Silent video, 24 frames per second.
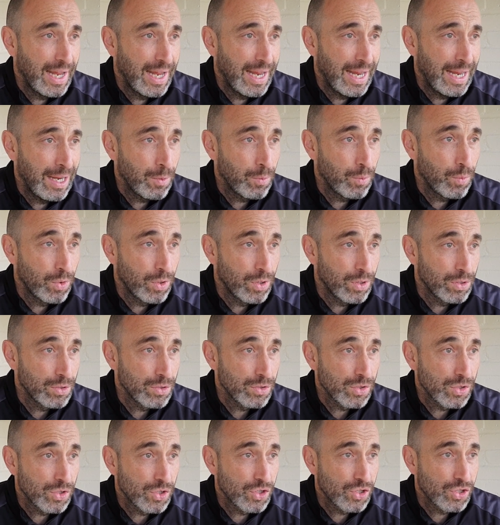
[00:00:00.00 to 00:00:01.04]
It
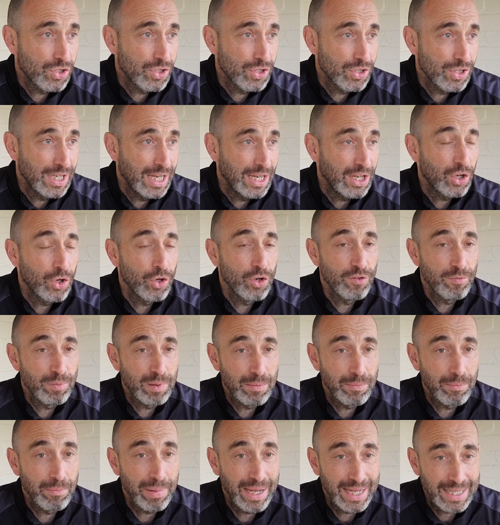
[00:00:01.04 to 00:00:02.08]
could have
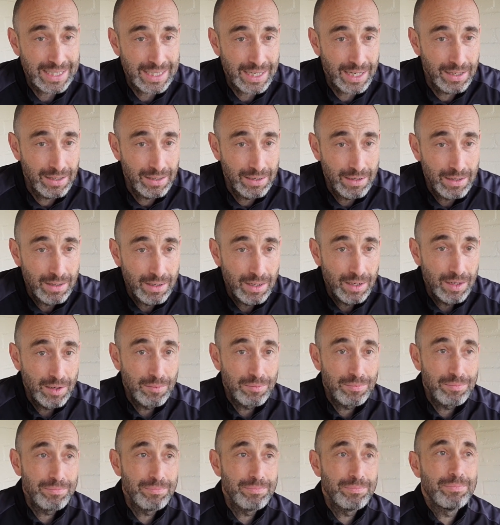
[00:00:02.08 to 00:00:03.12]
been better,
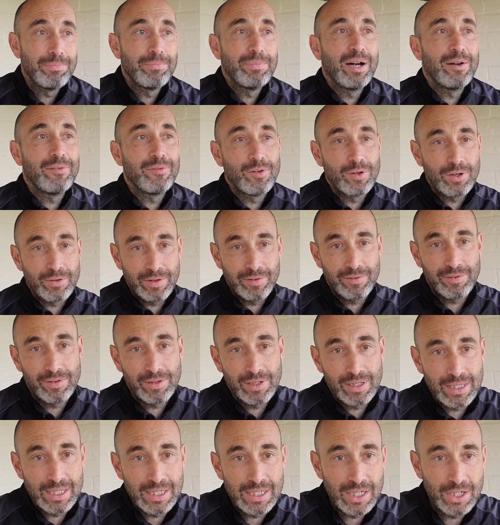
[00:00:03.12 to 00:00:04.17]
but for the
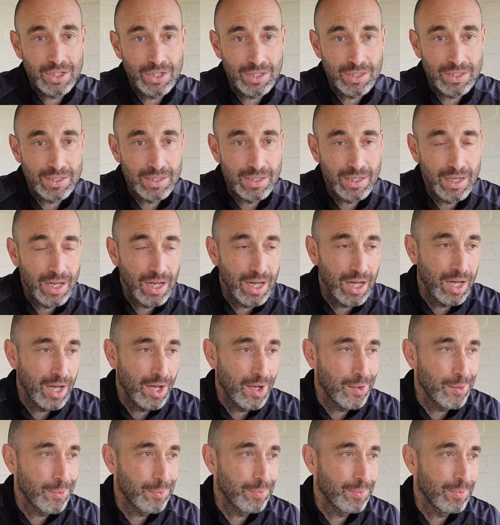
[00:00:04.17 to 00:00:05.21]
refereeing decisions.
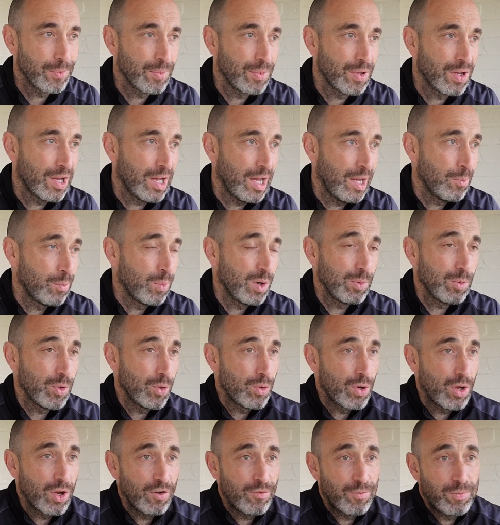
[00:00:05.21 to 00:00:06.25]
And we
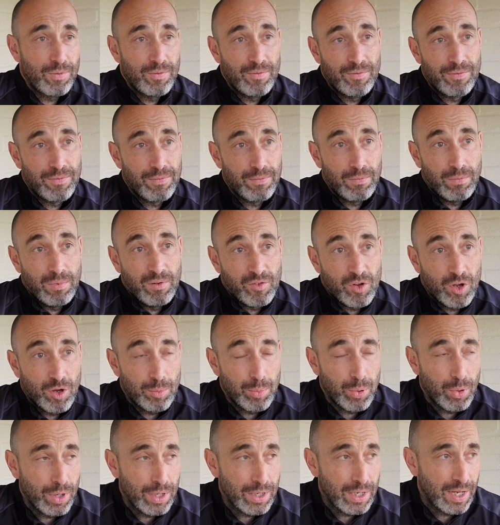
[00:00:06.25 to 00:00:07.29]
walk off, we've got a
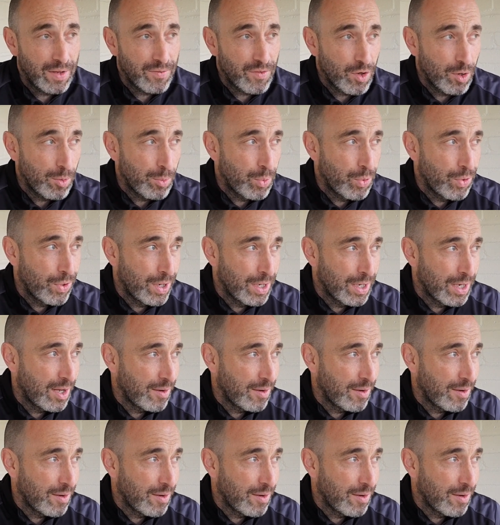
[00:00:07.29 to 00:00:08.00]
point, they've got a point.